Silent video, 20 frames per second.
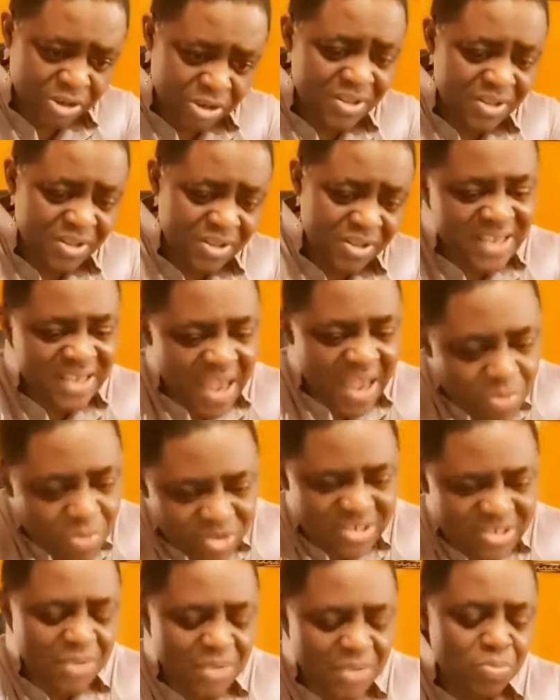The same you
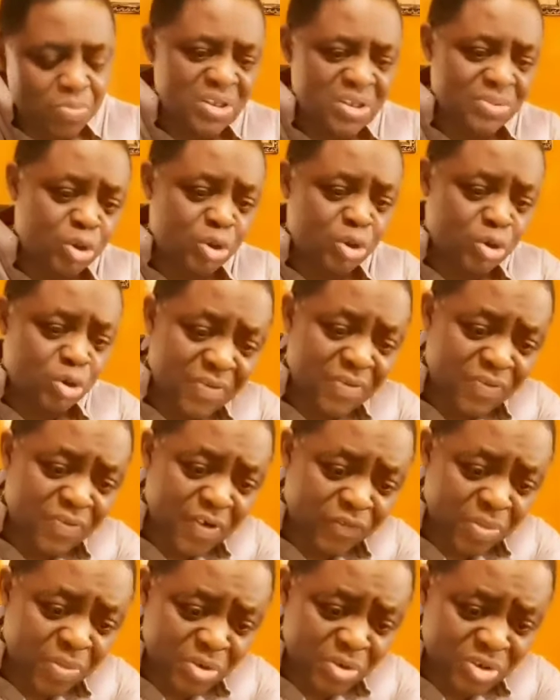said Muslims should only vote
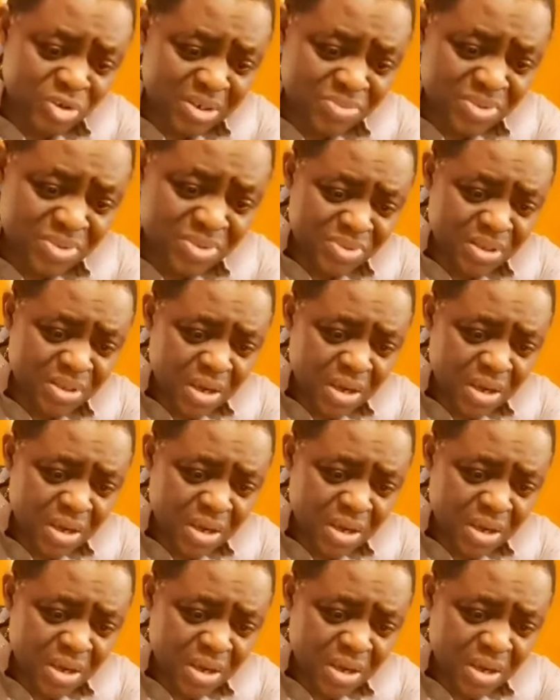for Muslims.